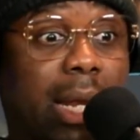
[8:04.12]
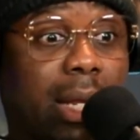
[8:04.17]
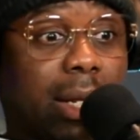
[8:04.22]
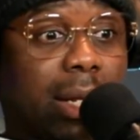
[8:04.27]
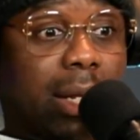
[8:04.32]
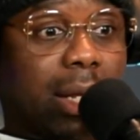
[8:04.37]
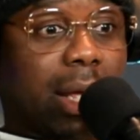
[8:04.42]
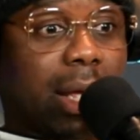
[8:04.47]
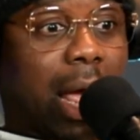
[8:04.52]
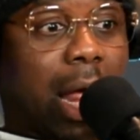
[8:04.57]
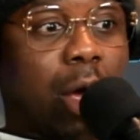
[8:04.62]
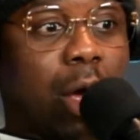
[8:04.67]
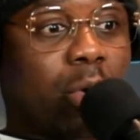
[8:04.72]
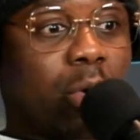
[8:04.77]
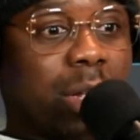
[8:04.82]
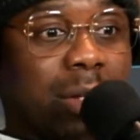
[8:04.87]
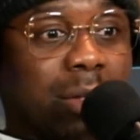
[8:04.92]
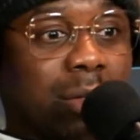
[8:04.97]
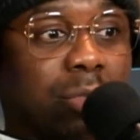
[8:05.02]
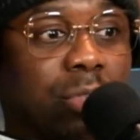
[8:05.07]
I
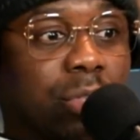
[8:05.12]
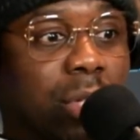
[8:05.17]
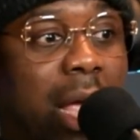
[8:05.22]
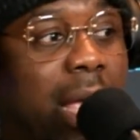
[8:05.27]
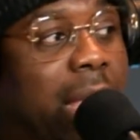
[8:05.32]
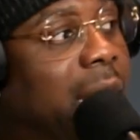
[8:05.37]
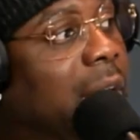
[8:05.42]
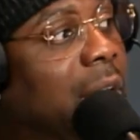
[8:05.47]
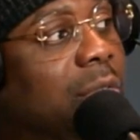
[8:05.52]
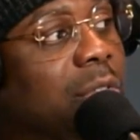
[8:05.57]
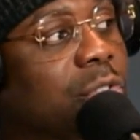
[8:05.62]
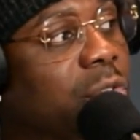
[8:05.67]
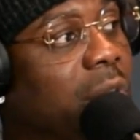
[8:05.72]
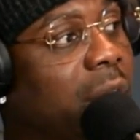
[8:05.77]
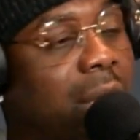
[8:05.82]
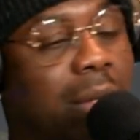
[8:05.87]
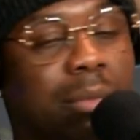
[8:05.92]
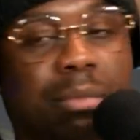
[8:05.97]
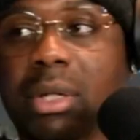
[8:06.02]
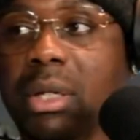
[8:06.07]
ain't even trying
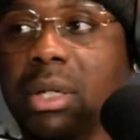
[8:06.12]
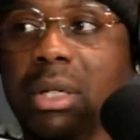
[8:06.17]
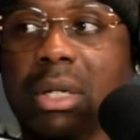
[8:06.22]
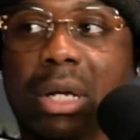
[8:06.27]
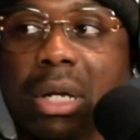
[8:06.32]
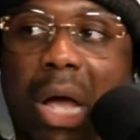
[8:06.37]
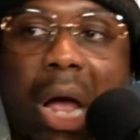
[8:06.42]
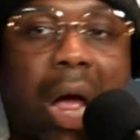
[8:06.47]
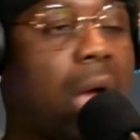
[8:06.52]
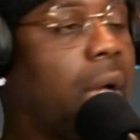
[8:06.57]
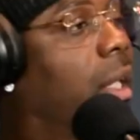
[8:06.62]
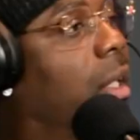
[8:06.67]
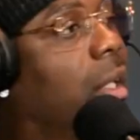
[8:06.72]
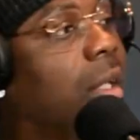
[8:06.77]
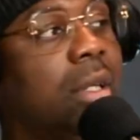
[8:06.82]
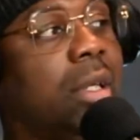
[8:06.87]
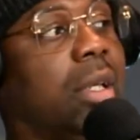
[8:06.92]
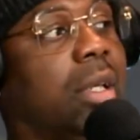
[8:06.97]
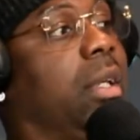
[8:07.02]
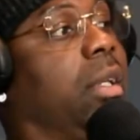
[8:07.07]
to be cocky or
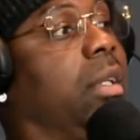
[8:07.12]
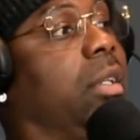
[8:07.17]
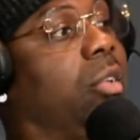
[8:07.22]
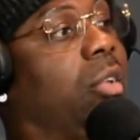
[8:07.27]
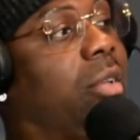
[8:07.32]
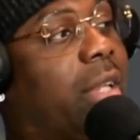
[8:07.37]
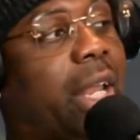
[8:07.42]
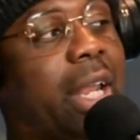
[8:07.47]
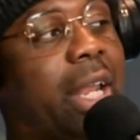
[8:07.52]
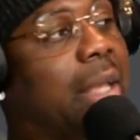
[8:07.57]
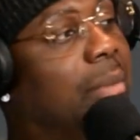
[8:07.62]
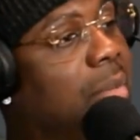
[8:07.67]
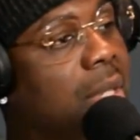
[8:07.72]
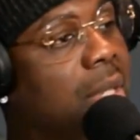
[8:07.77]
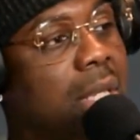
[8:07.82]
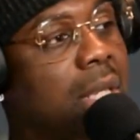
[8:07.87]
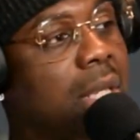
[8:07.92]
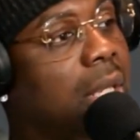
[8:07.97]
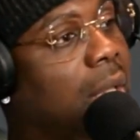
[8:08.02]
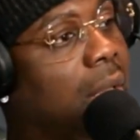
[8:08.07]
nothing. You know, that ain't
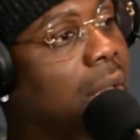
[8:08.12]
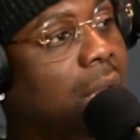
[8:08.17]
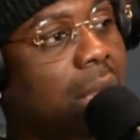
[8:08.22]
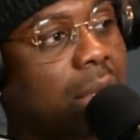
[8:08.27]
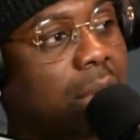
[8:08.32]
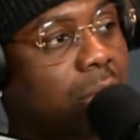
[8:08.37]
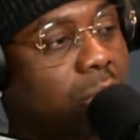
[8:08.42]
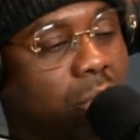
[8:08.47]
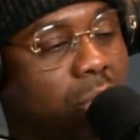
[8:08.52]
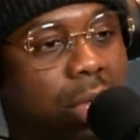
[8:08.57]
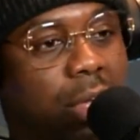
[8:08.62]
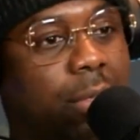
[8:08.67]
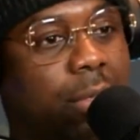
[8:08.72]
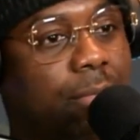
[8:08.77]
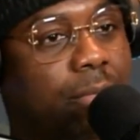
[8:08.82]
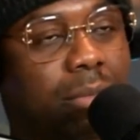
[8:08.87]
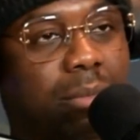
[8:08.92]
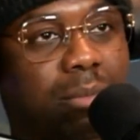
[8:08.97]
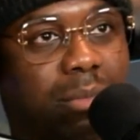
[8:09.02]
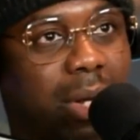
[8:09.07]
me, right?
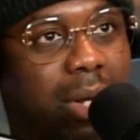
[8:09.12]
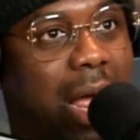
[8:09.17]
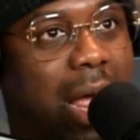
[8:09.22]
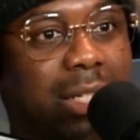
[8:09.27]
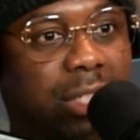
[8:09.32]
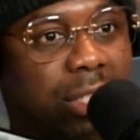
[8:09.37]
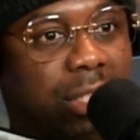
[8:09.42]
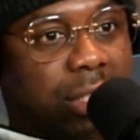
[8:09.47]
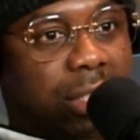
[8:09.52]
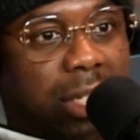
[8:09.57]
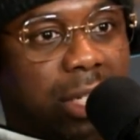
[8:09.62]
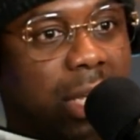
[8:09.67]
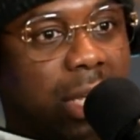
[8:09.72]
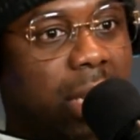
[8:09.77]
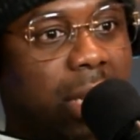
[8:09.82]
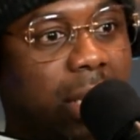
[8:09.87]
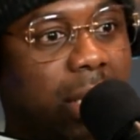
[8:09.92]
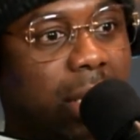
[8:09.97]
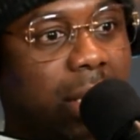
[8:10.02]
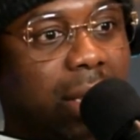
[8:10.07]
But I just get
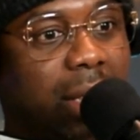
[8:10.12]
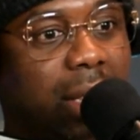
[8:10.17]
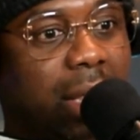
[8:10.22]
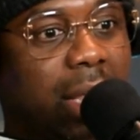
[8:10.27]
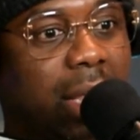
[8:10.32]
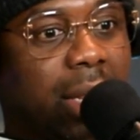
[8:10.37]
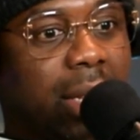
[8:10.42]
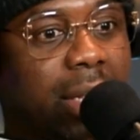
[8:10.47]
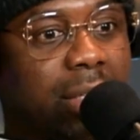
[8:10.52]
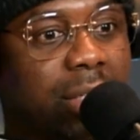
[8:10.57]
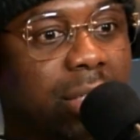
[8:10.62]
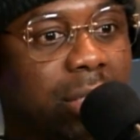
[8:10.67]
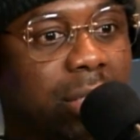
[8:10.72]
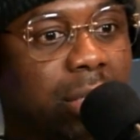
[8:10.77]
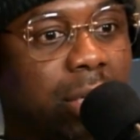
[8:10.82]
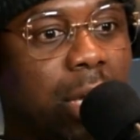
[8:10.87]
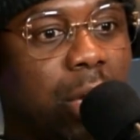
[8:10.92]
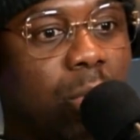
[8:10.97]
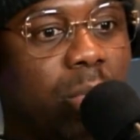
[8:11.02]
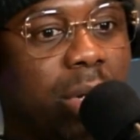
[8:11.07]
it. And it just
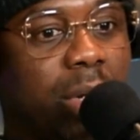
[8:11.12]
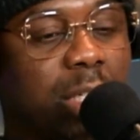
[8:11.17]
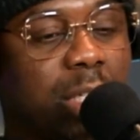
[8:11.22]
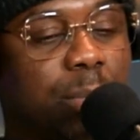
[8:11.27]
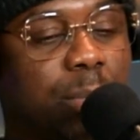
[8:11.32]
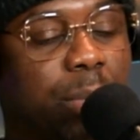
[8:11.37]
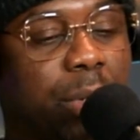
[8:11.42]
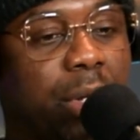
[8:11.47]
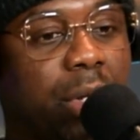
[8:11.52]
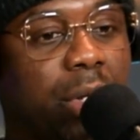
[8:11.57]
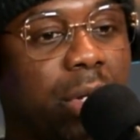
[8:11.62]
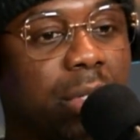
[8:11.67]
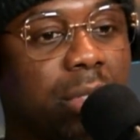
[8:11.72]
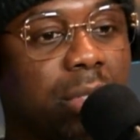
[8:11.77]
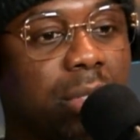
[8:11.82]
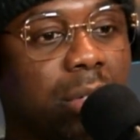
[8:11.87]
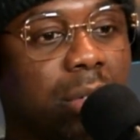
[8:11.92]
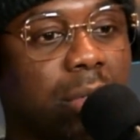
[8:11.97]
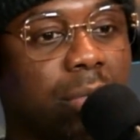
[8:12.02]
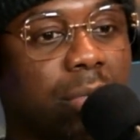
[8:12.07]
come with experience
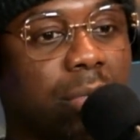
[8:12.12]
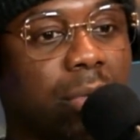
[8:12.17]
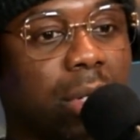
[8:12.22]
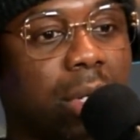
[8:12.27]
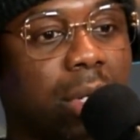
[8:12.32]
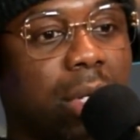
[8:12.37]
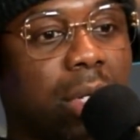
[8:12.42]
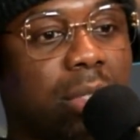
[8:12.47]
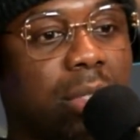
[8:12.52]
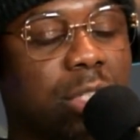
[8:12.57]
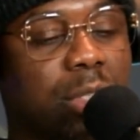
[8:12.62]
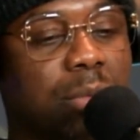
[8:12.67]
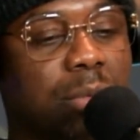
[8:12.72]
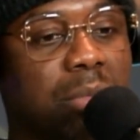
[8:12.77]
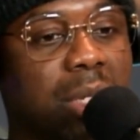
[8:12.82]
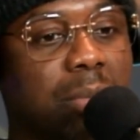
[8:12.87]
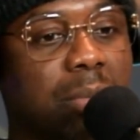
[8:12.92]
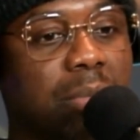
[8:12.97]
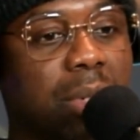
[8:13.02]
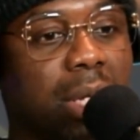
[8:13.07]
of just me
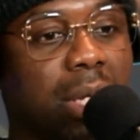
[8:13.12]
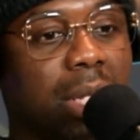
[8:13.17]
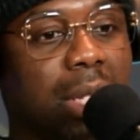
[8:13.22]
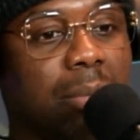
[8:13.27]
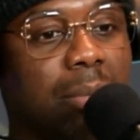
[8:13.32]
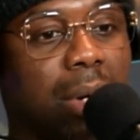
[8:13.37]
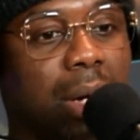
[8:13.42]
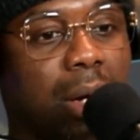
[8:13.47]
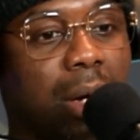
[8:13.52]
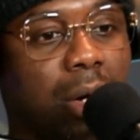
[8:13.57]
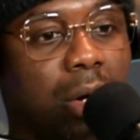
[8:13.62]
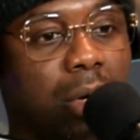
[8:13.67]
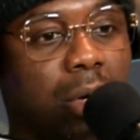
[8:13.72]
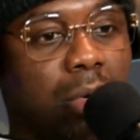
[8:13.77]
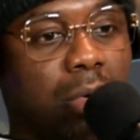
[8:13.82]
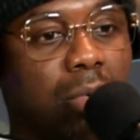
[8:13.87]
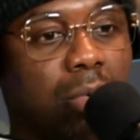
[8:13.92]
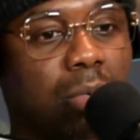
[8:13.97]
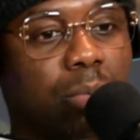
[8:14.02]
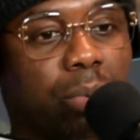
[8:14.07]
being in my
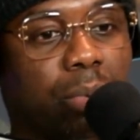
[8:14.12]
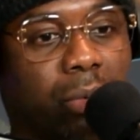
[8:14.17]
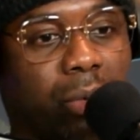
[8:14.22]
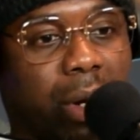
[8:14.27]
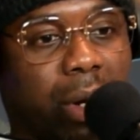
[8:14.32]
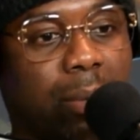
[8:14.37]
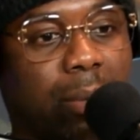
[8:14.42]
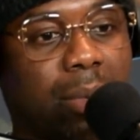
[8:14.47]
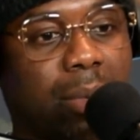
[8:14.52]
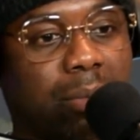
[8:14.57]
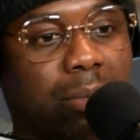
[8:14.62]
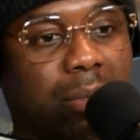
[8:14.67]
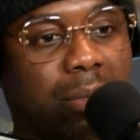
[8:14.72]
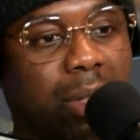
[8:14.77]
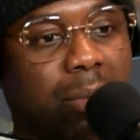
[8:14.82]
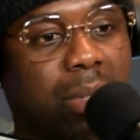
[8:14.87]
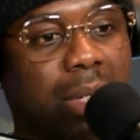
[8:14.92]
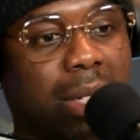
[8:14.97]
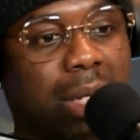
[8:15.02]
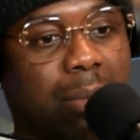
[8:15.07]
own parameter, me
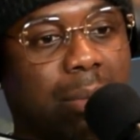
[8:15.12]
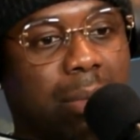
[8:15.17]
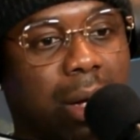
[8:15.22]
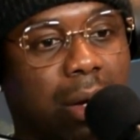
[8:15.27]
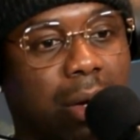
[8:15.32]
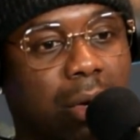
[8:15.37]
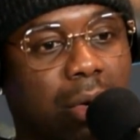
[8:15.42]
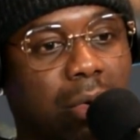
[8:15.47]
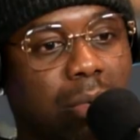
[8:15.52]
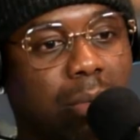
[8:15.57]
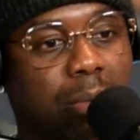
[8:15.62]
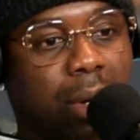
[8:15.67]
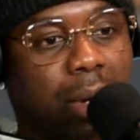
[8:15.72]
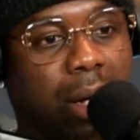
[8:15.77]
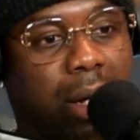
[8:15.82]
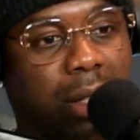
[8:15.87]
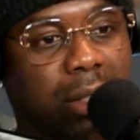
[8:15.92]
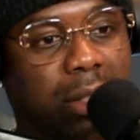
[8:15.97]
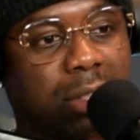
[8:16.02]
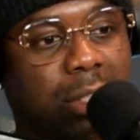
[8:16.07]
being in my own
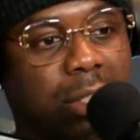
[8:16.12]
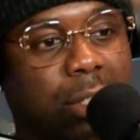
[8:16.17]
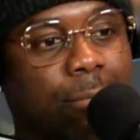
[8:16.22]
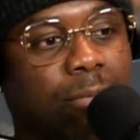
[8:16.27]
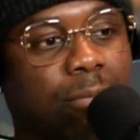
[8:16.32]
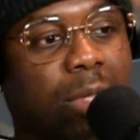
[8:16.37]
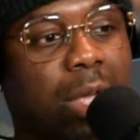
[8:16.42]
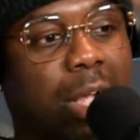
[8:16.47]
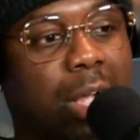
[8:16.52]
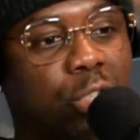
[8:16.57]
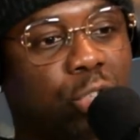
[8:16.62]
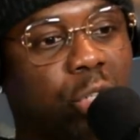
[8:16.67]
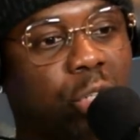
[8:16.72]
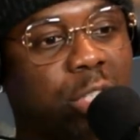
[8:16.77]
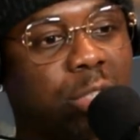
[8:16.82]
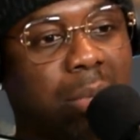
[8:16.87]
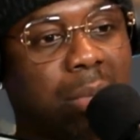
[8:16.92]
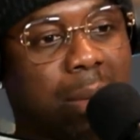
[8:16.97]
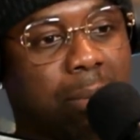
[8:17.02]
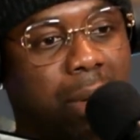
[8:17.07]
box. I trust
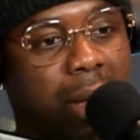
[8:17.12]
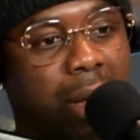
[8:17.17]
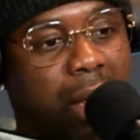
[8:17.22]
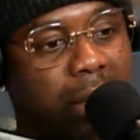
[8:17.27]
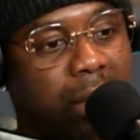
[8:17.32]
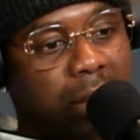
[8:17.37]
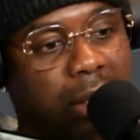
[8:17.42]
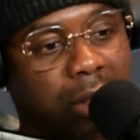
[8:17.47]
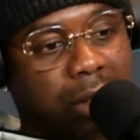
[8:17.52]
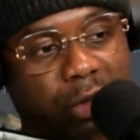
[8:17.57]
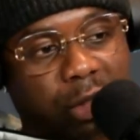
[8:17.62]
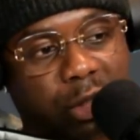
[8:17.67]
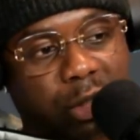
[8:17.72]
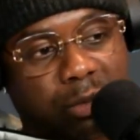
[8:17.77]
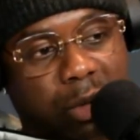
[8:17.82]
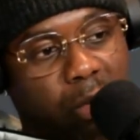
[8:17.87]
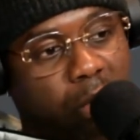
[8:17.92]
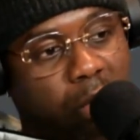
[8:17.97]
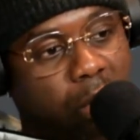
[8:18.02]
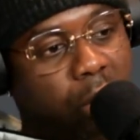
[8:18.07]
my box. I trust my
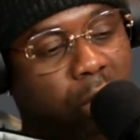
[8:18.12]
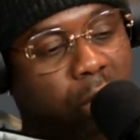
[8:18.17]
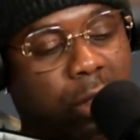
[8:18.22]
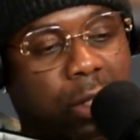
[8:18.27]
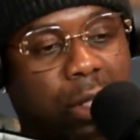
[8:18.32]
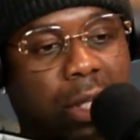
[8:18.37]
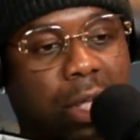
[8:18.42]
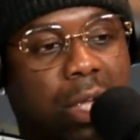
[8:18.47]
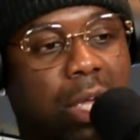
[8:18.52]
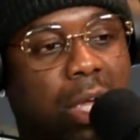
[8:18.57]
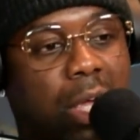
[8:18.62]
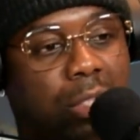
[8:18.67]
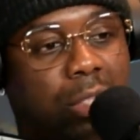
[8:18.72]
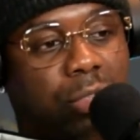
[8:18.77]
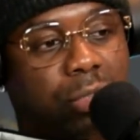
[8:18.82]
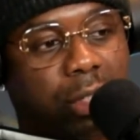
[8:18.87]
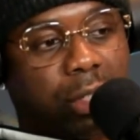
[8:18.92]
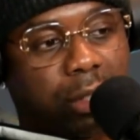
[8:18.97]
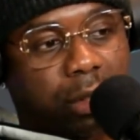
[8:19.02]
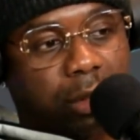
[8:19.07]
work. I
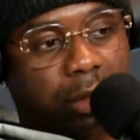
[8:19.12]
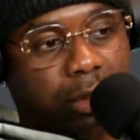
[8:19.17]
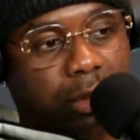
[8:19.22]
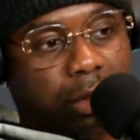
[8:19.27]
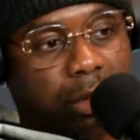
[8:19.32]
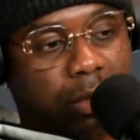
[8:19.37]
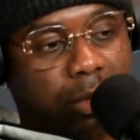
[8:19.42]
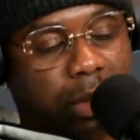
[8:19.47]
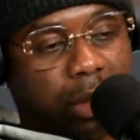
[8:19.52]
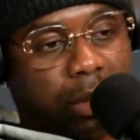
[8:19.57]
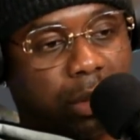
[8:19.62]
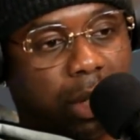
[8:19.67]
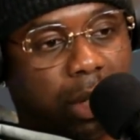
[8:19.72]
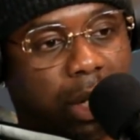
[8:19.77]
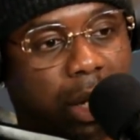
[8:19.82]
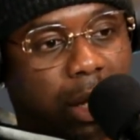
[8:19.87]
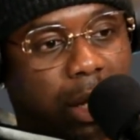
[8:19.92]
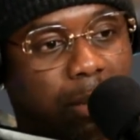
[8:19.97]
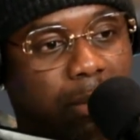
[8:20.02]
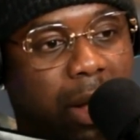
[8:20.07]
trust, you know what I'm saying,
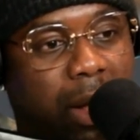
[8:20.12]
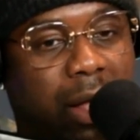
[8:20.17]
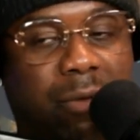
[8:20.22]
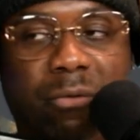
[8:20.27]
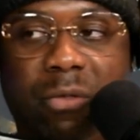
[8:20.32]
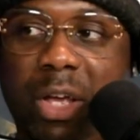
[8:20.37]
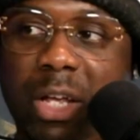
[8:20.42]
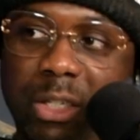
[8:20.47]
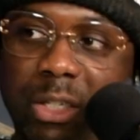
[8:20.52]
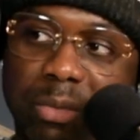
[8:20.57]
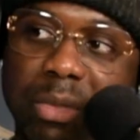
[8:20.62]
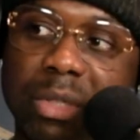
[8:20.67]
kind of my investments.